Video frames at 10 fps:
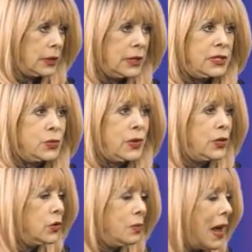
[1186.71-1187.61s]
It is
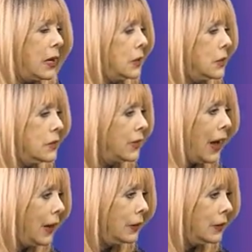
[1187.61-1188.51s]
where humanity
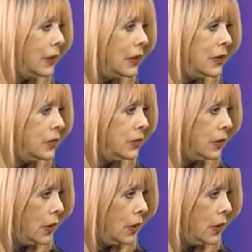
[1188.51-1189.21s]
started. It